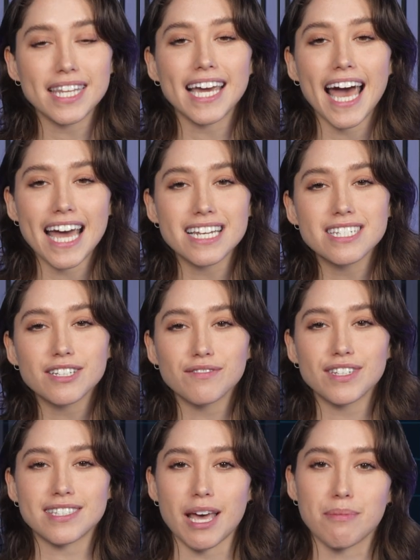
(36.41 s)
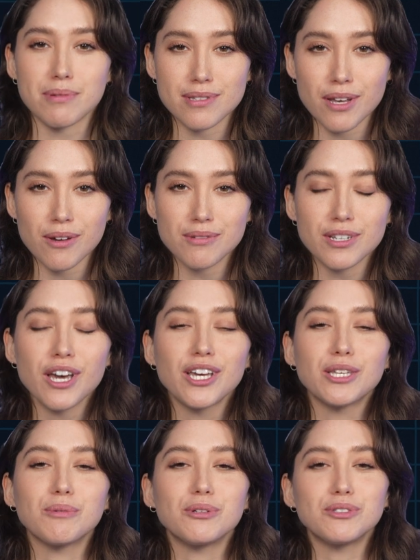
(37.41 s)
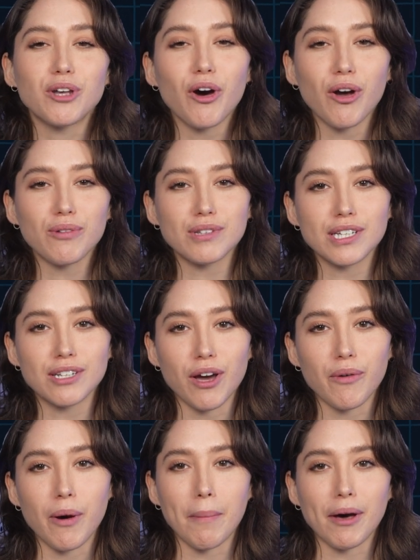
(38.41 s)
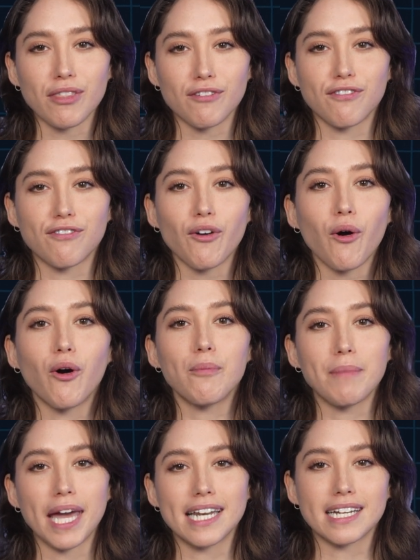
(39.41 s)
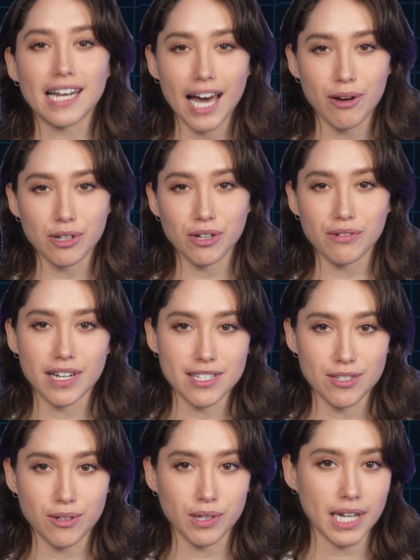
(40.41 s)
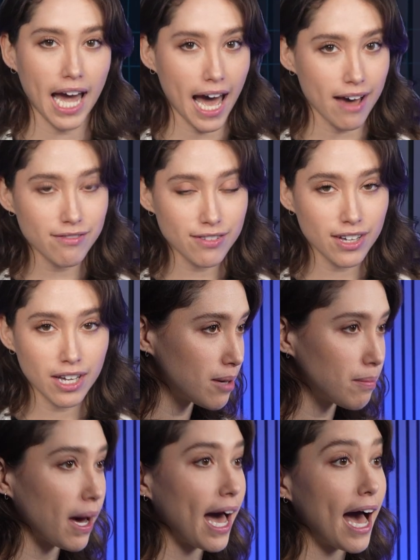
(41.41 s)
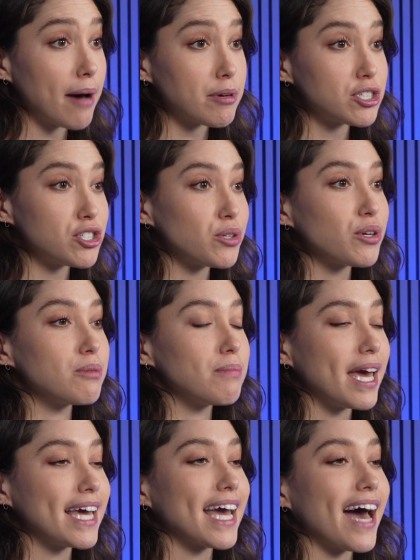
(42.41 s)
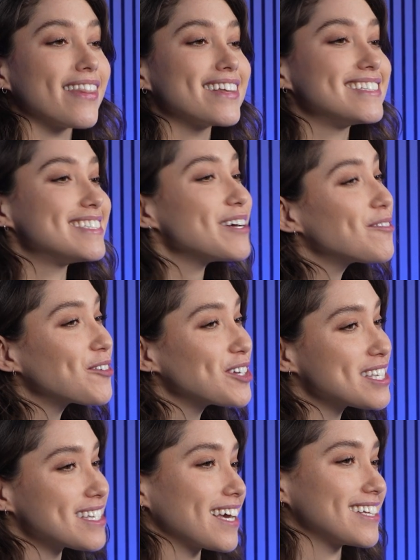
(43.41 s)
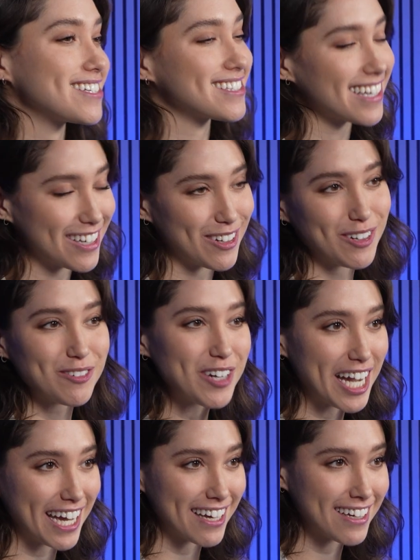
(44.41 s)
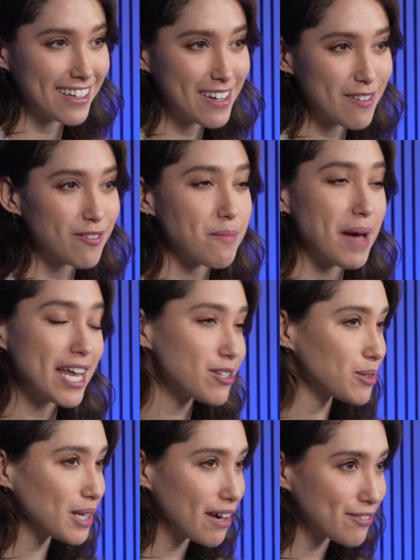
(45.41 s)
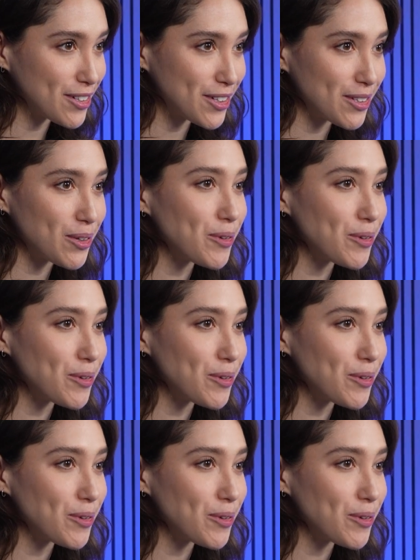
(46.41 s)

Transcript: the end of this episode, you will not only know about the four main cloud careers you can have, but how much you can make at the different stages in your career, from entry level